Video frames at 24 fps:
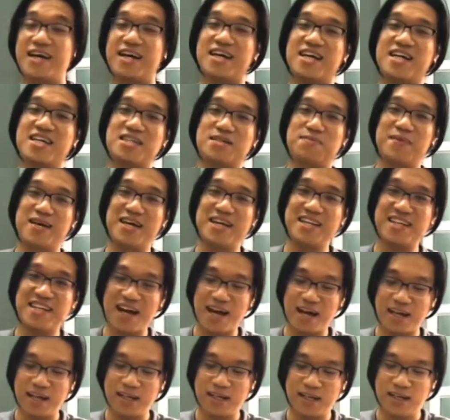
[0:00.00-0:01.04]
It means
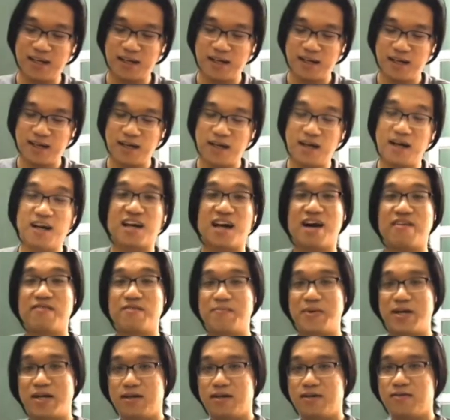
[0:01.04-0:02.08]
that a
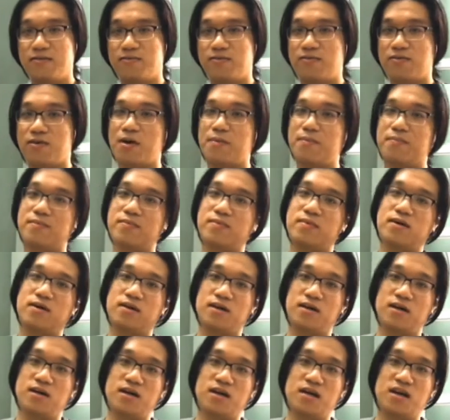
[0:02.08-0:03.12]
government from
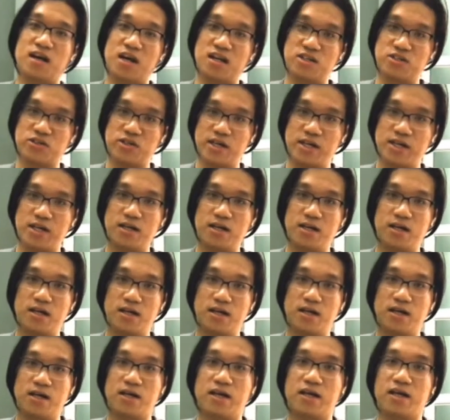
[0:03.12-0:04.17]
a country
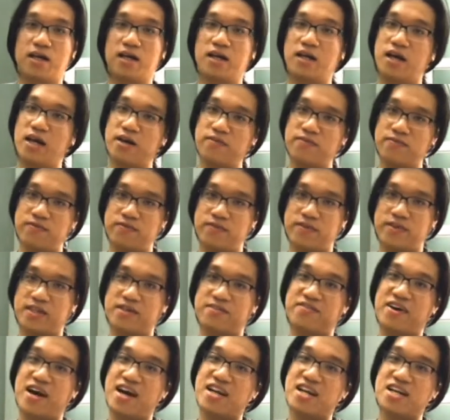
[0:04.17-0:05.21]
give the
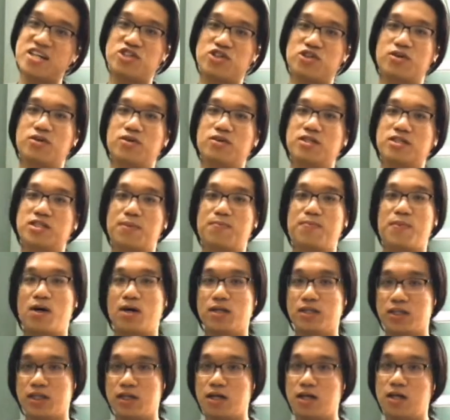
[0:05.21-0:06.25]
financial
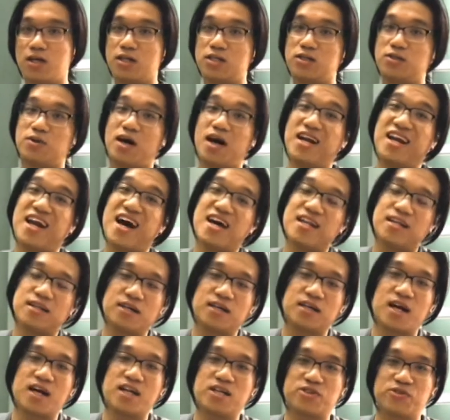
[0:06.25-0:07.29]
support to another
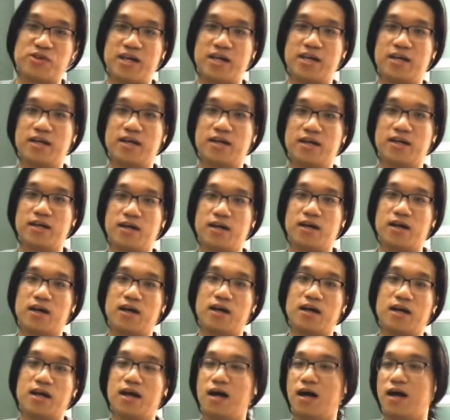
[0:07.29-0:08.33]
country
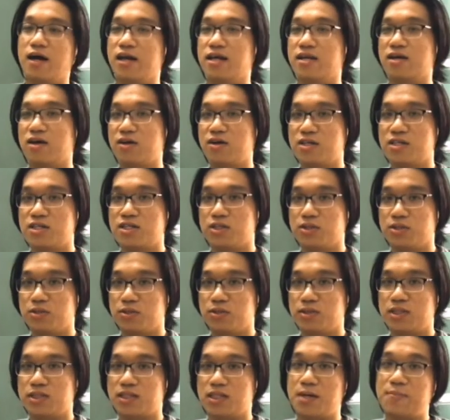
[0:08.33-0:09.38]
in order to
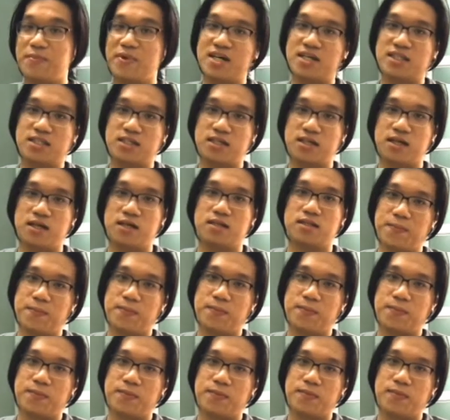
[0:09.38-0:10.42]
stimulate
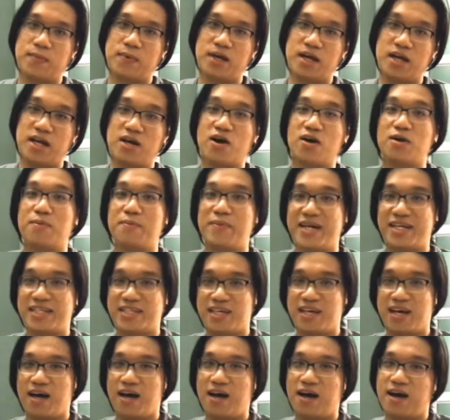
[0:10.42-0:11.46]
economic
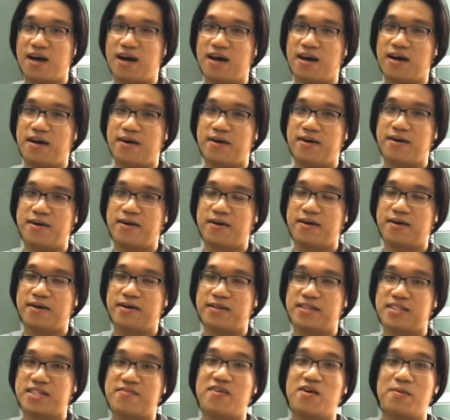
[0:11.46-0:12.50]

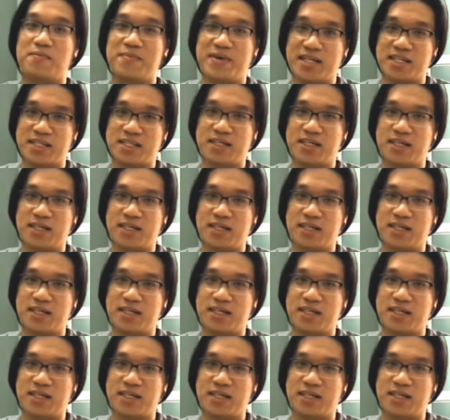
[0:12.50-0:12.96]
development.